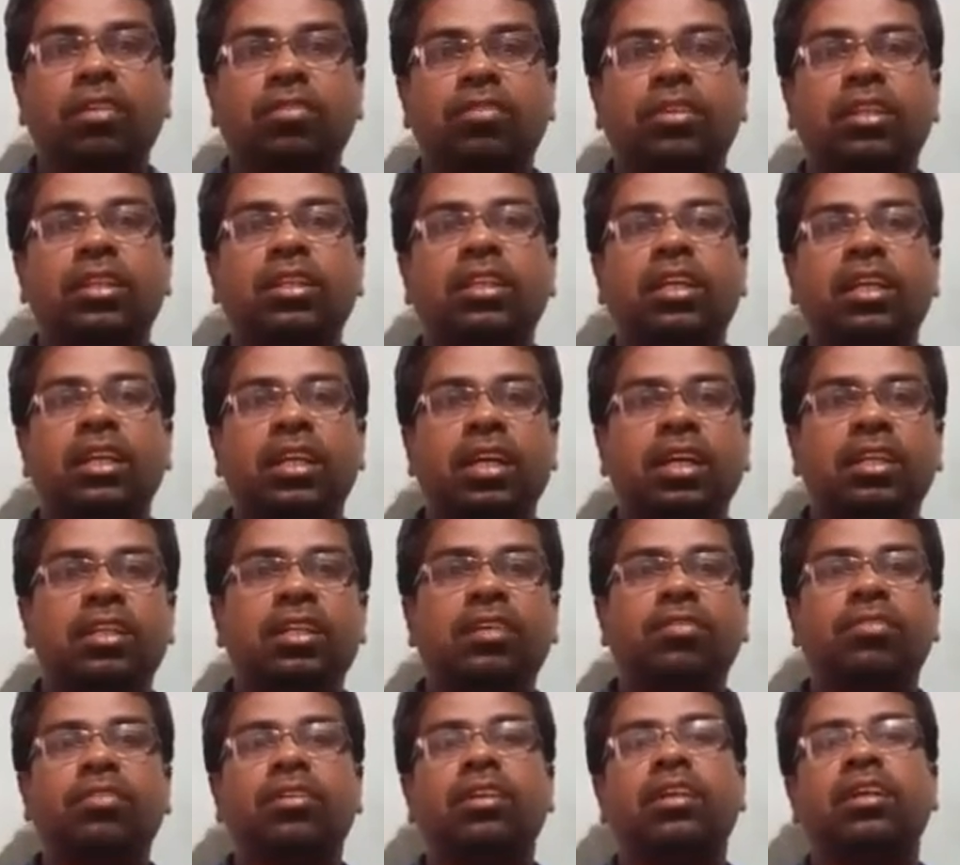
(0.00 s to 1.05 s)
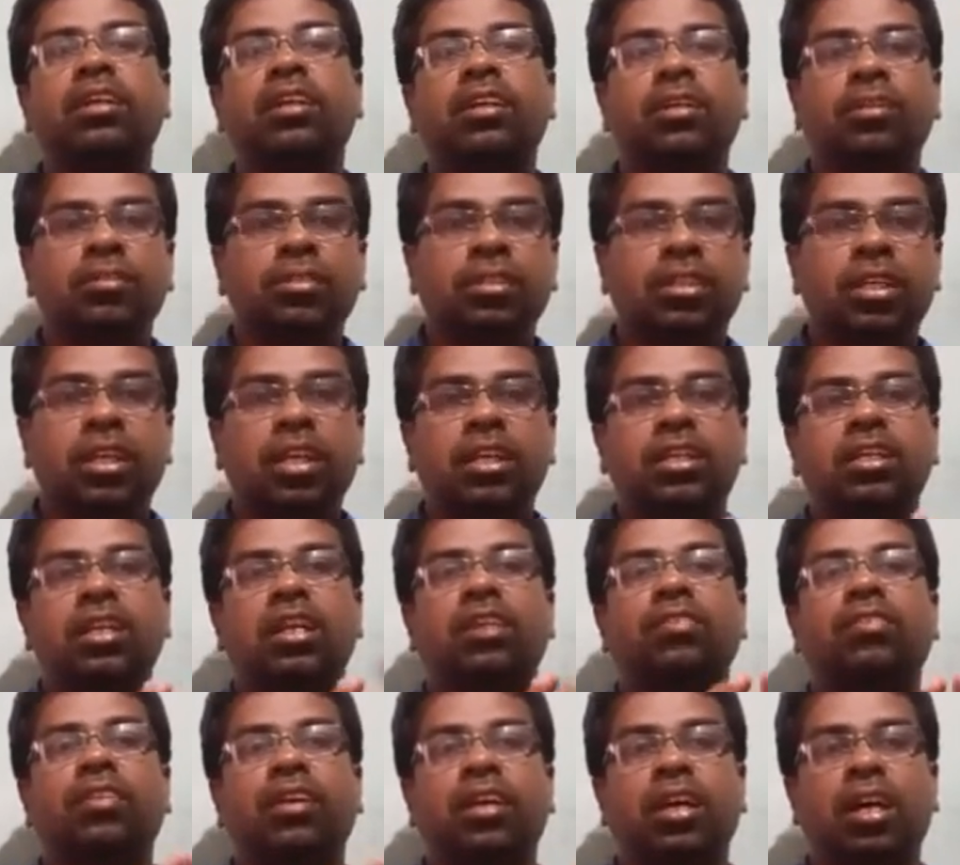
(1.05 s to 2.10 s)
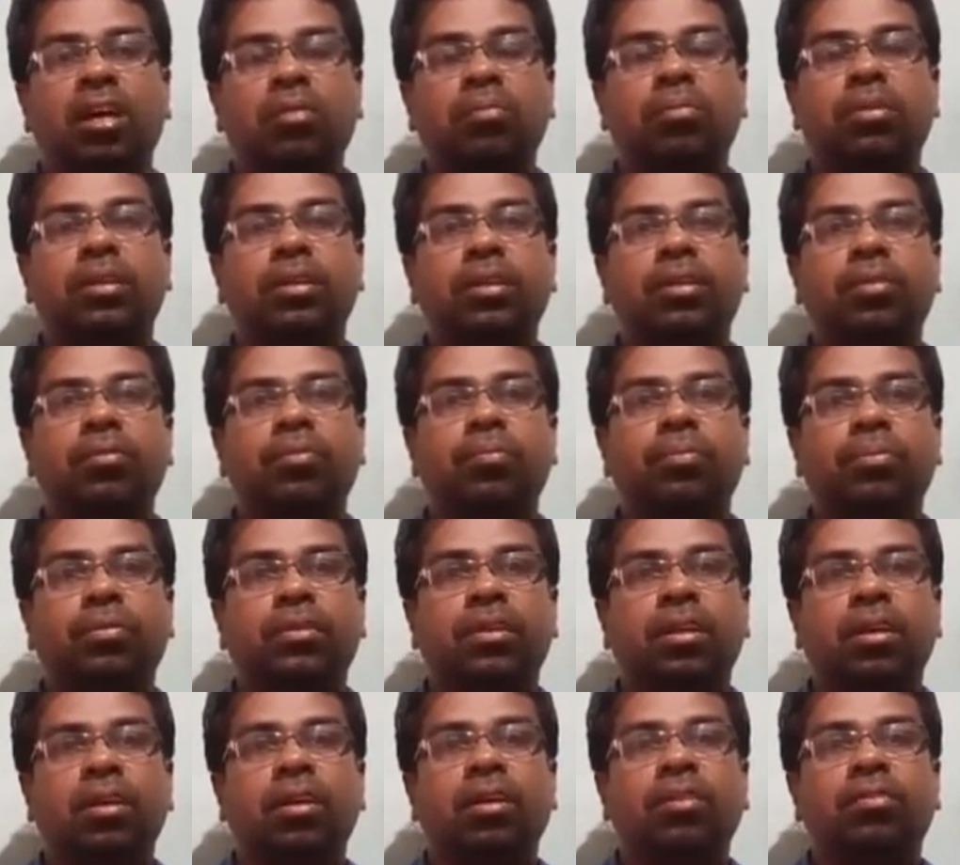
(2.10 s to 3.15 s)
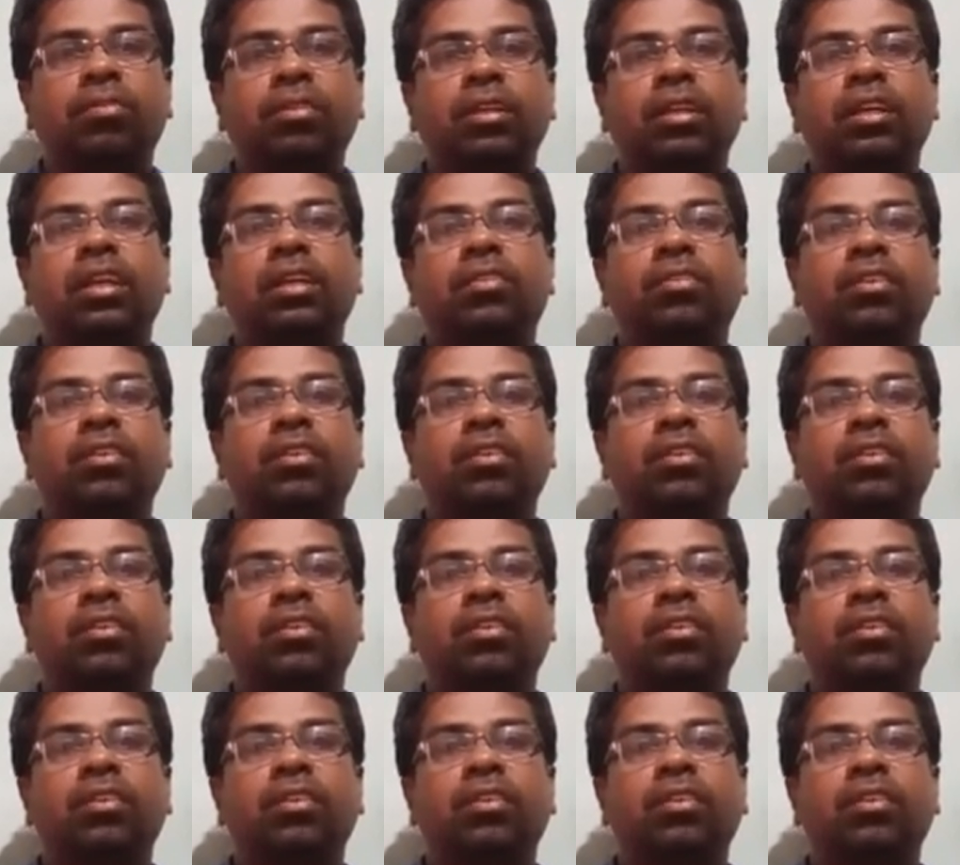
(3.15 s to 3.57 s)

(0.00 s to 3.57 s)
We need for the language any case of creation of a vocabulary.